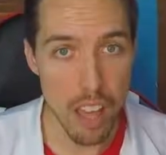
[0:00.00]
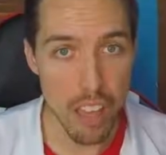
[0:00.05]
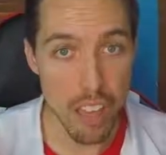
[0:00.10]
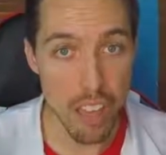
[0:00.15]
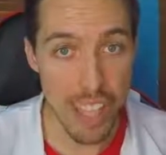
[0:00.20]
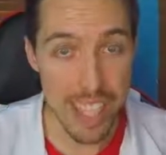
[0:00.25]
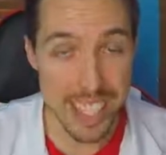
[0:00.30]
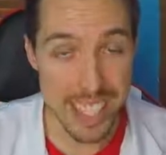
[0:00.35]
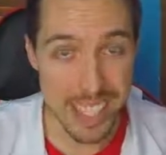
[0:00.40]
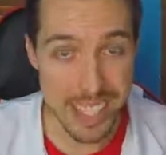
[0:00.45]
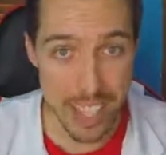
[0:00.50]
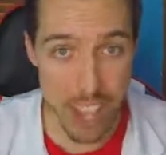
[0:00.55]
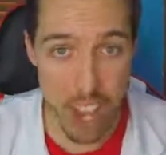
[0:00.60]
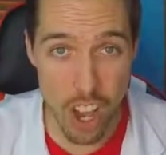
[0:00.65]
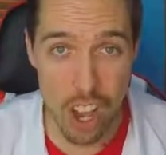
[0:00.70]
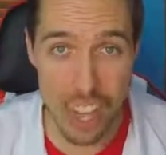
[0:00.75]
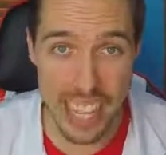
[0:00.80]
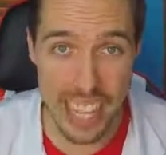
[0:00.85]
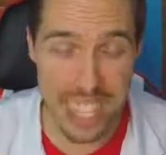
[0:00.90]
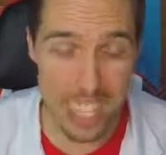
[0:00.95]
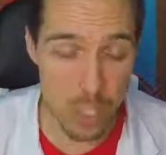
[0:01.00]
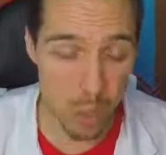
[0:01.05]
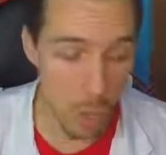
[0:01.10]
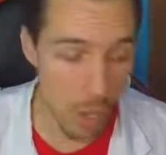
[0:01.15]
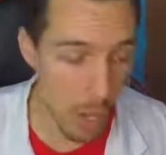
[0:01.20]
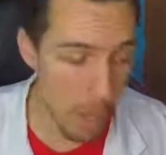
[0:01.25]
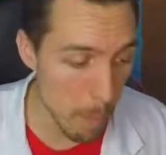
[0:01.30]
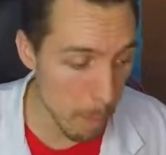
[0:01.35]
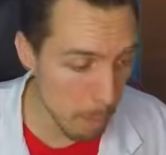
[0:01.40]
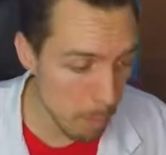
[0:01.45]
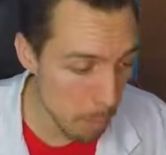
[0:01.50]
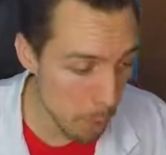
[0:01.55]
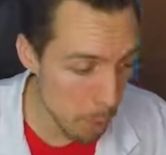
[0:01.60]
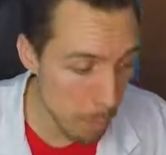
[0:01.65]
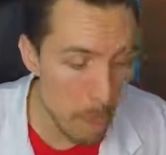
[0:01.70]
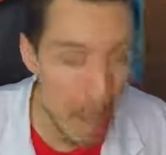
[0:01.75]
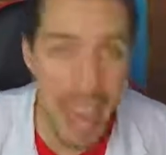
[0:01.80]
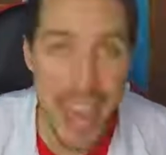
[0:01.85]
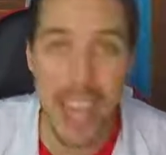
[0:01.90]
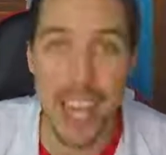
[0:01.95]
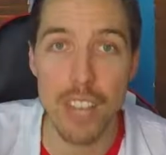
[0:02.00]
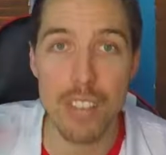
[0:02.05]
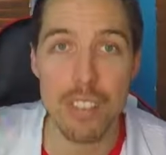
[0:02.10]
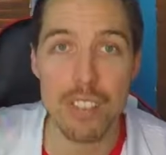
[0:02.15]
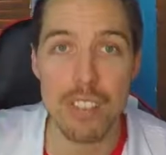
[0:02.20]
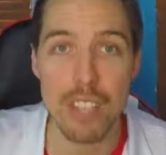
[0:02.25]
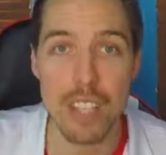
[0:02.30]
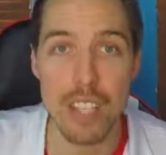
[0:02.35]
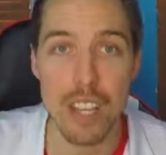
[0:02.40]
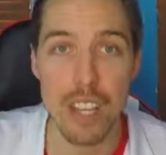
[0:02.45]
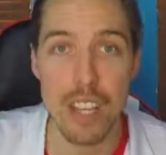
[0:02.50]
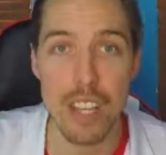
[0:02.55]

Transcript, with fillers: This song is what propels